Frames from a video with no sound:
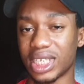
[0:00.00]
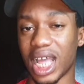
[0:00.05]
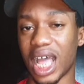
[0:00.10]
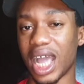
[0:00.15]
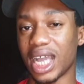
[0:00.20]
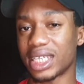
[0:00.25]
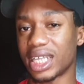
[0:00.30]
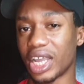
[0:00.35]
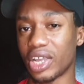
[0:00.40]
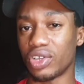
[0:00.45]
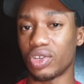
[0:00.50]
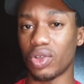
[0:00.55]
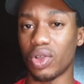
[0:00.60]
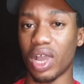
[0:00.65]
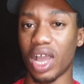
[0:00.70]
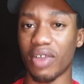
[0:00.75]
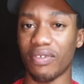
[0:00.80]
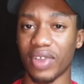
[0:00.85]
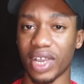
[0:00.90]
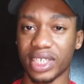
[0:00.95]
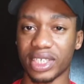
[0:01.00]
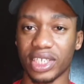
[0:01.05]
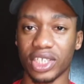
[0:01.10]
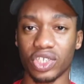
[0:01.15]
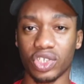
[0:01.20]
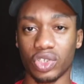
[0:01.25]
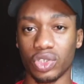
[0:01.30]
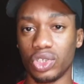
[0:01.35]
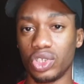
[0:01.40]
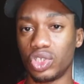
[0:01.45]
it's hacked and you don't have
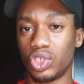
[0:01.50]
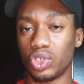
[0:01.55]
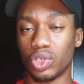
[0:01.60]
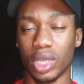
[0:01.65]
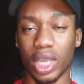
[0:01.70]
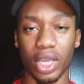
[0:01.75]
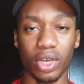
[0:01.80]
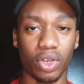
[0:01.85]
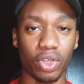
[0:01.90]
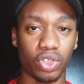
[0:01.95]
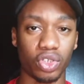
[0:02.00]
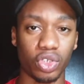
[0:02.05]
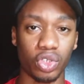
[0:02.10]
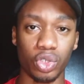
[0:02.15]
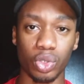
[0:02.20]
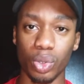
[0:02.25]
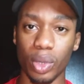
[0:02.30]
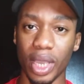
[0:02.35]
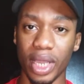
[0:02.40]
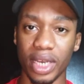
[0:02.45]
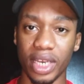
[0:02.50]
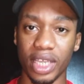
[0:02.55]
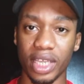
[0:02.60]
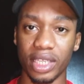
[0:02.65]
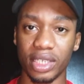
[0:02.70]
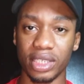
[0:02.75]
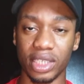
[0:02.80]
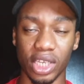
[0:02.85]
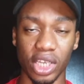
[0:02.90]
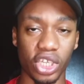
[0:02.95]
access to it, you cannot do
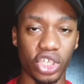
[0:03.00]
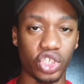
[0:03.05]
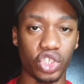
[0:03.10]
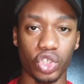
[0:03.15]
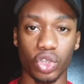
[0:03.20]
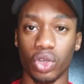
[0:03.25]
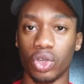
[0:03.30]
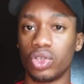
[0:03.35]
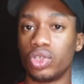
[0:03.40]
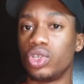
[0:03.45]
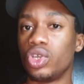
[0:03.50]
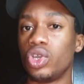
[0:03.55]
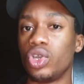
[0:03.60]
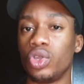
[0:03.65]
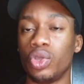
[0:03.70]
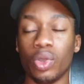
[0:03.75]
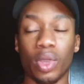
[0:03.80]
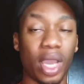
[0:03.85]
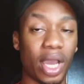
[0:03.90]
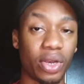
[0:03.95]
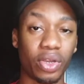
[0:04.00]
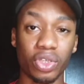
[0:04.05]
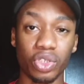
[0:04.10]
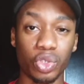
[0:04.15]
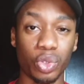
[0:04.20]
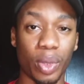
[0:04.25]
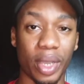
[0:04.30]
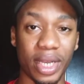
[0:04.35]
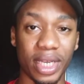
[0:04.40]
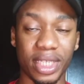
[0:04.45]
any deletion, you
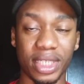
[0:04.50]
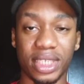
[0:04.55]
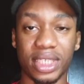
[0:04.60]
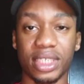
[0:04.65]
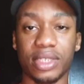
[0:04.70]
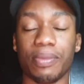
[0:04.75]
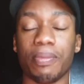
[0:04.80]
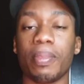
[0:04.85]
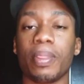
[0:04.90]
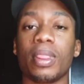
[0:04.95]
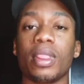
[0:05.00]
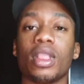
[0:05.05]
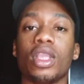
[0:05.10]
cannot do anything.